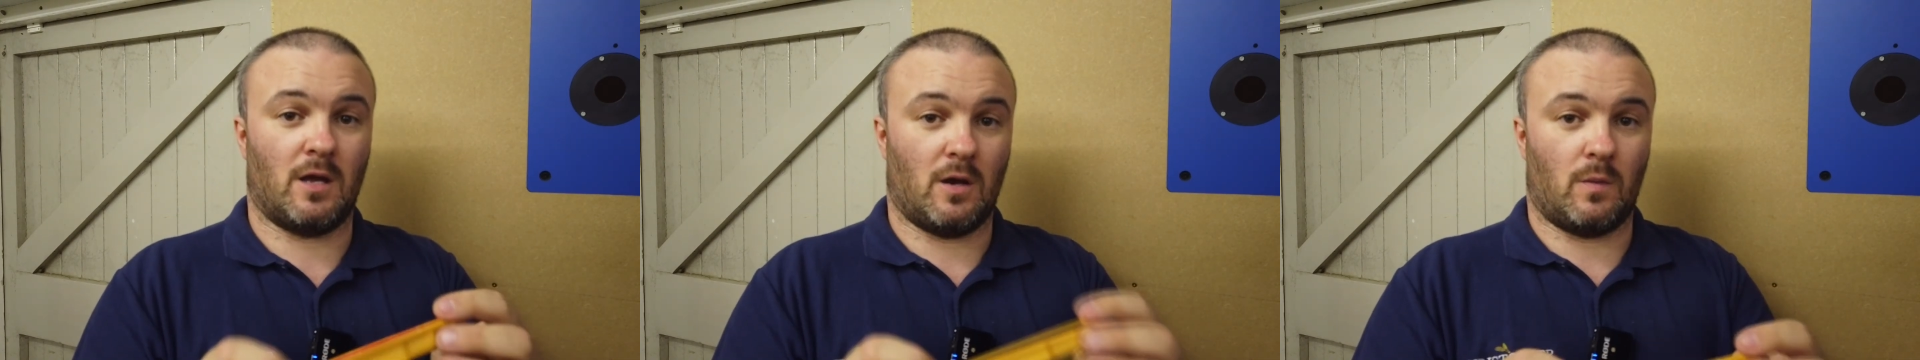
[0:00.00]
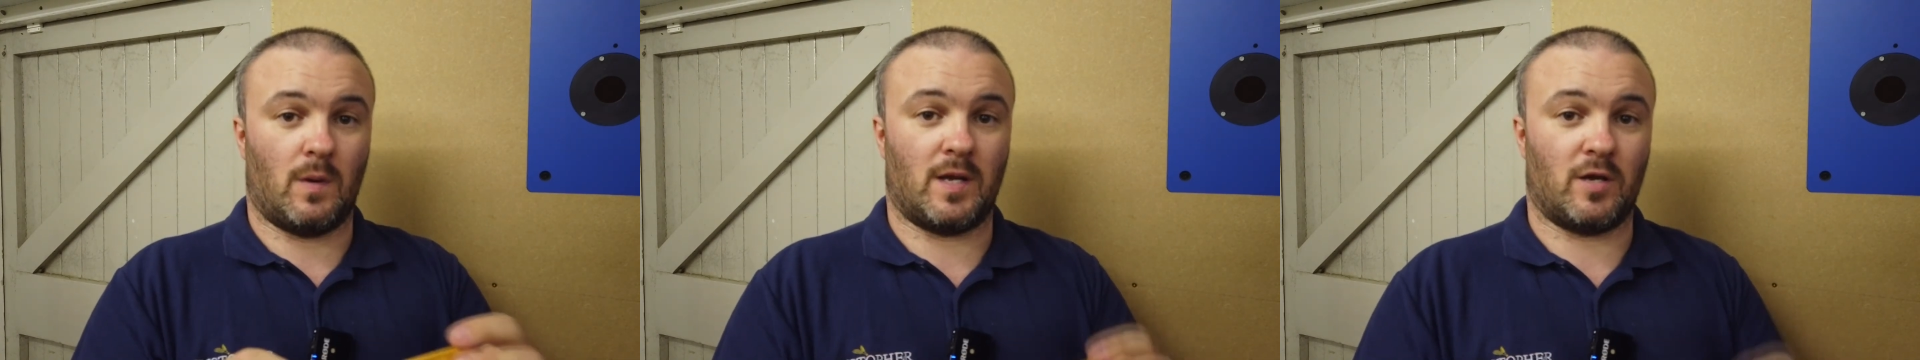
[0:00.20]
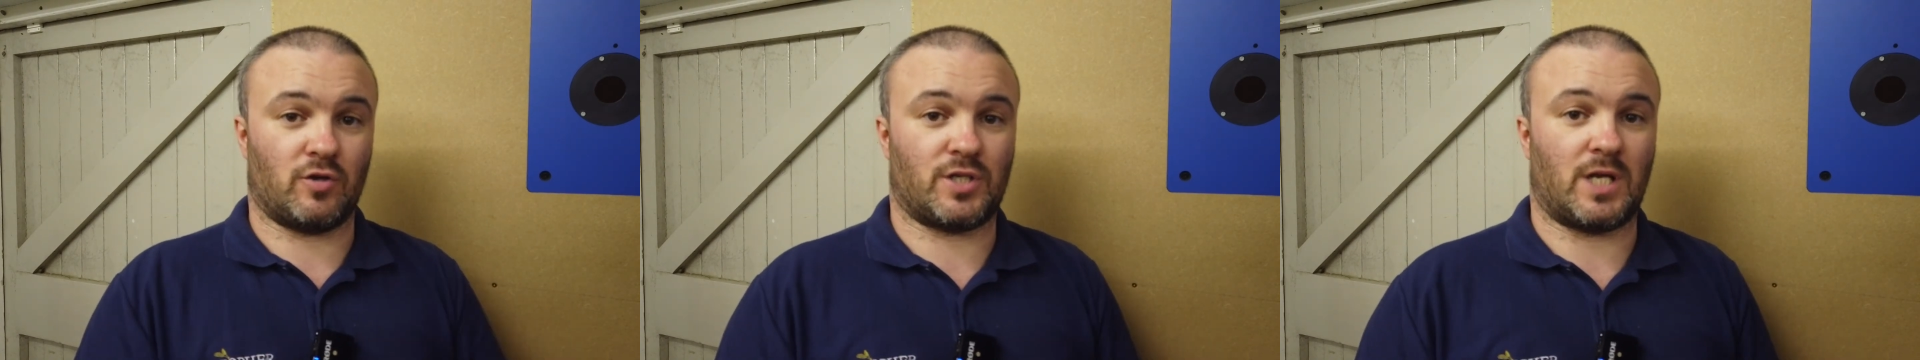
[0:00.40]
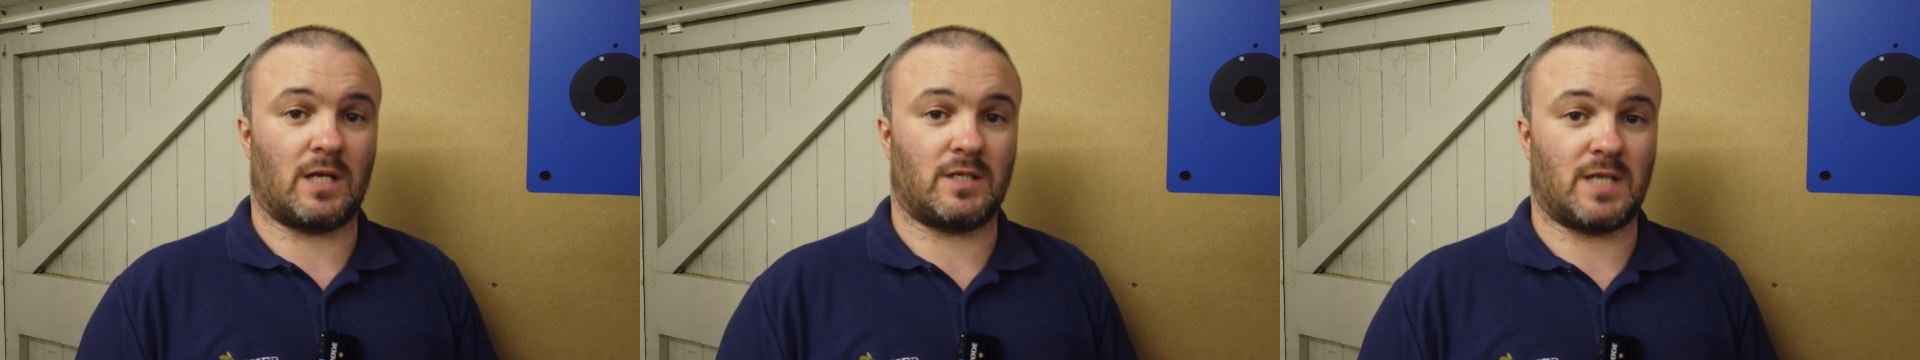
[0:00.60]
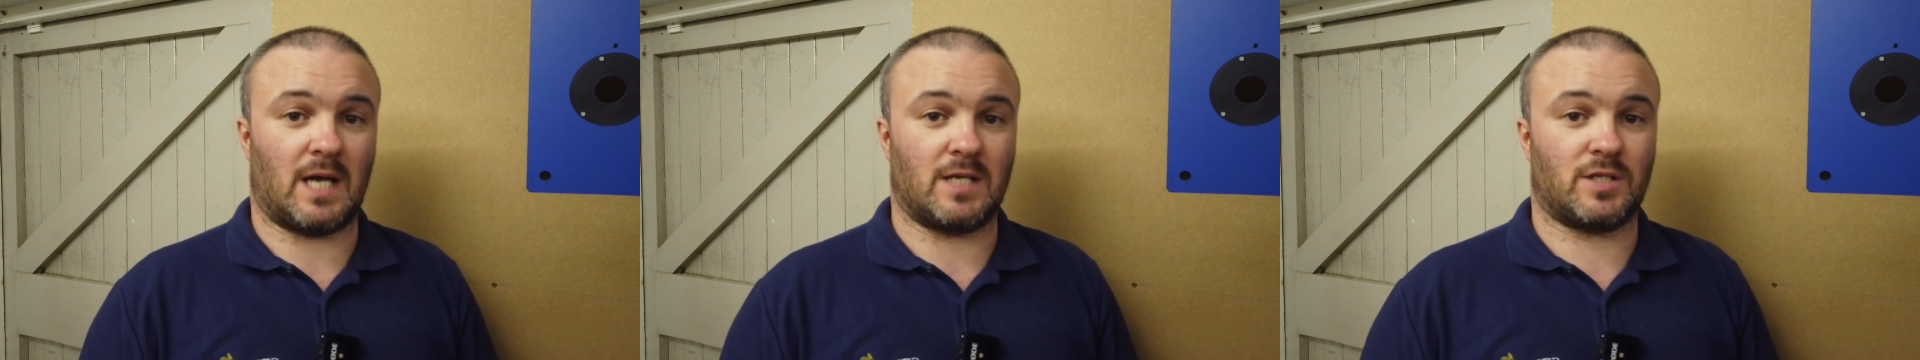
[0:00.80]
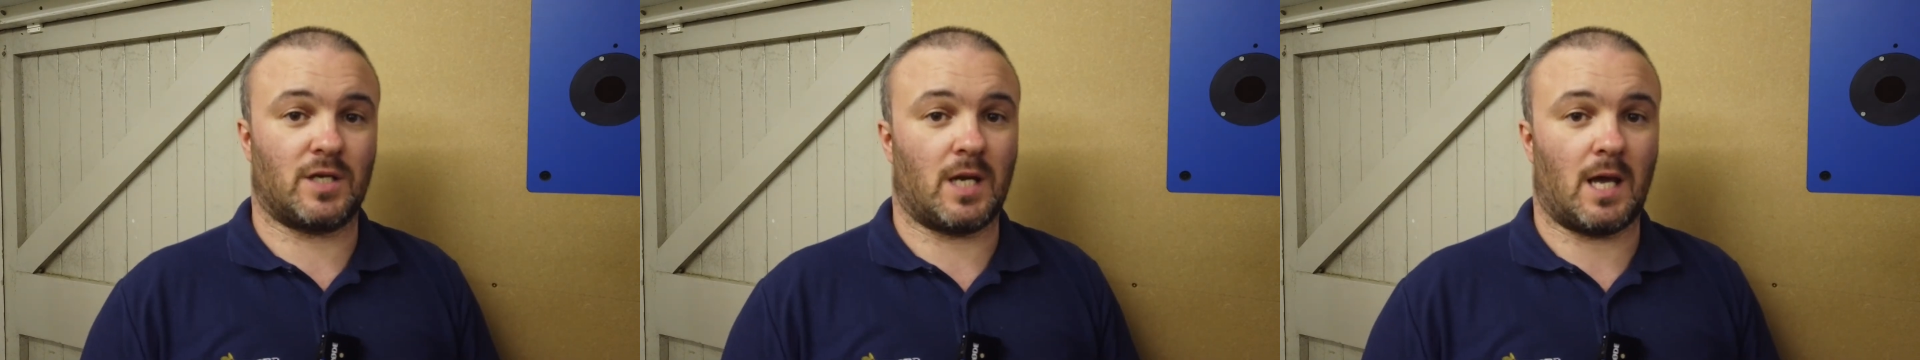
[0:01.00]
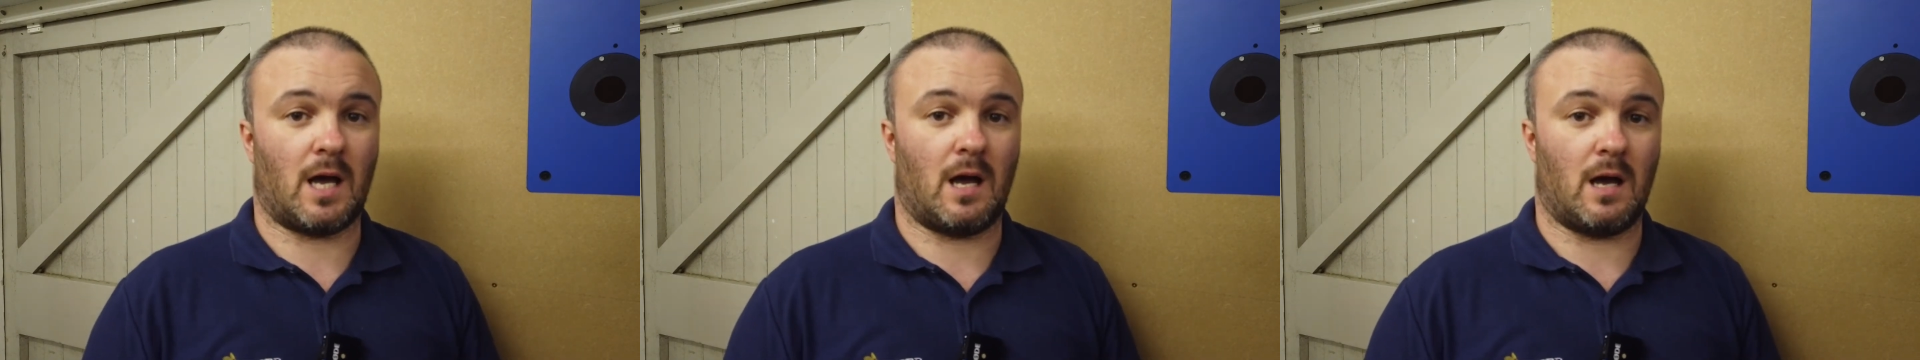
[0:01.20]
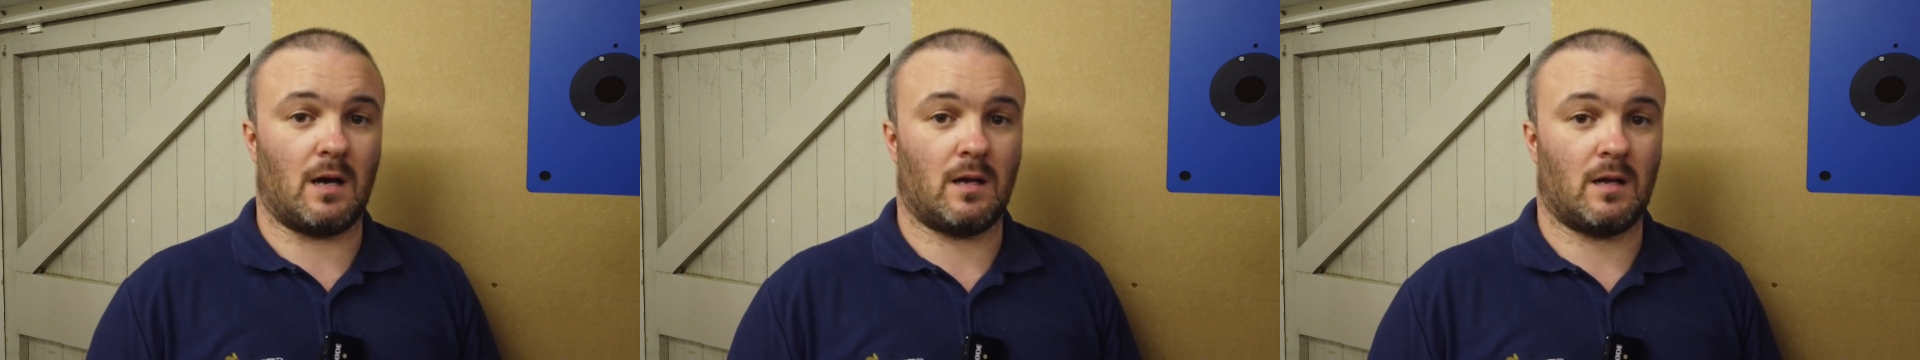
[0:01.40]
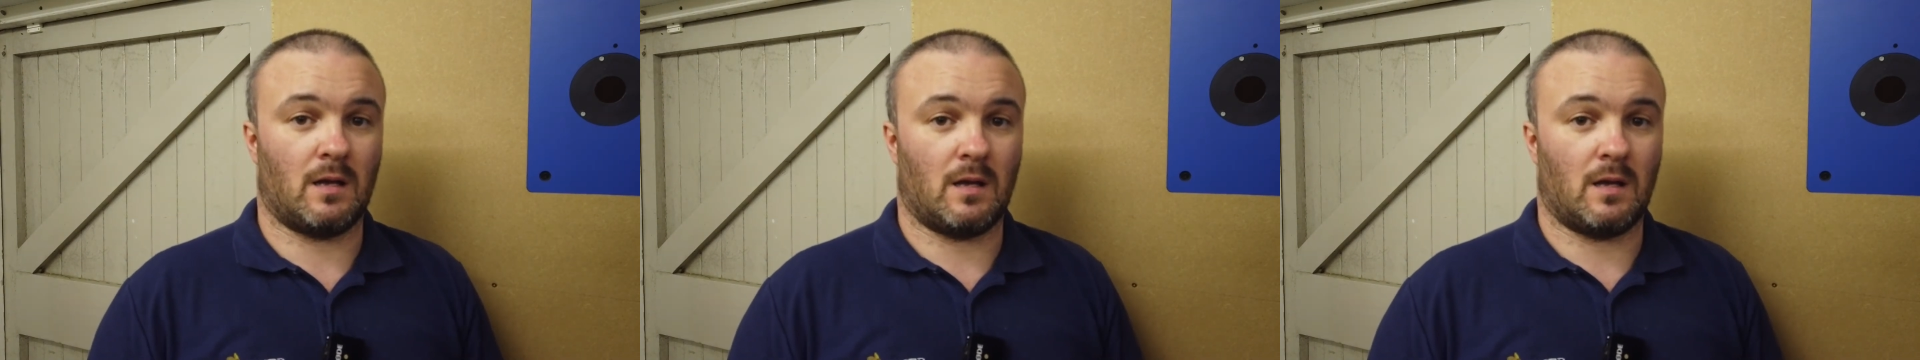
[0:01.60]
where your studs actually are.